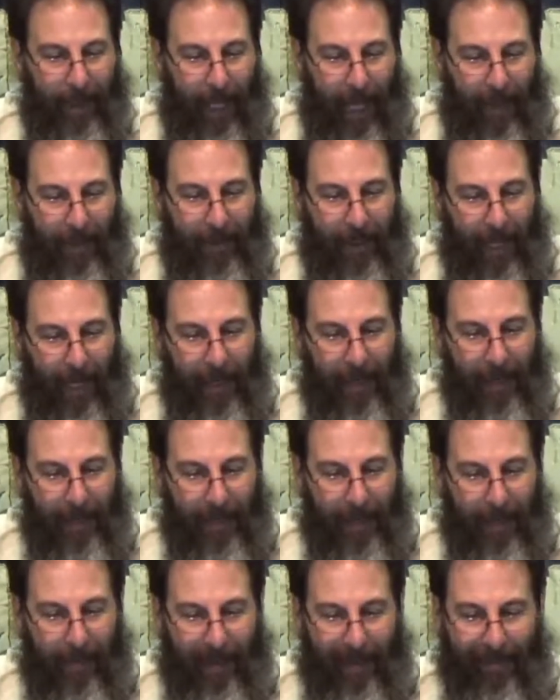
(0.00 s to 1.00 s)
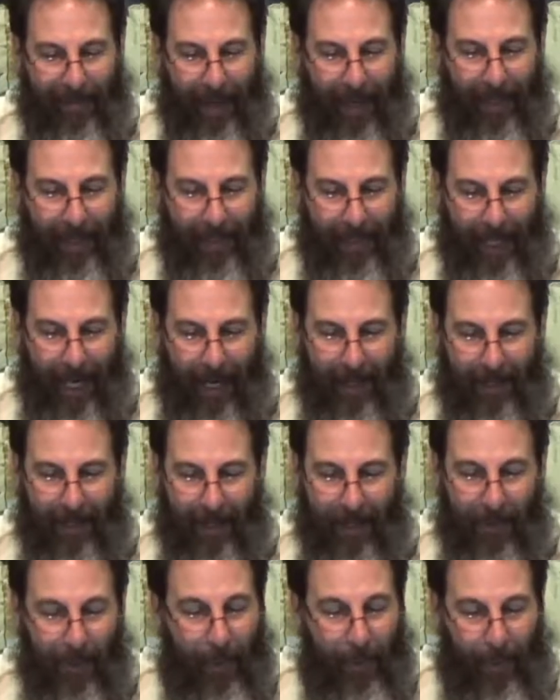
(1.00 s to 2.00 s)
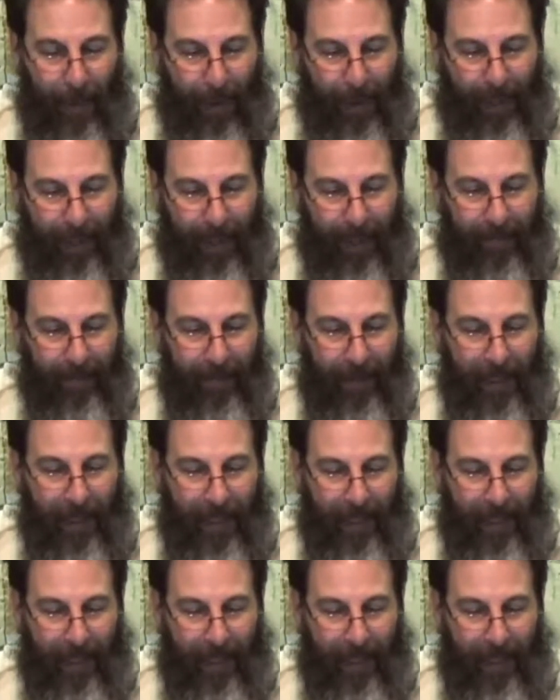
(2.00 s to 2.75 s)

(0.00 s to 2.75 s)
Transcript: How dare you turn my father's house into a market?"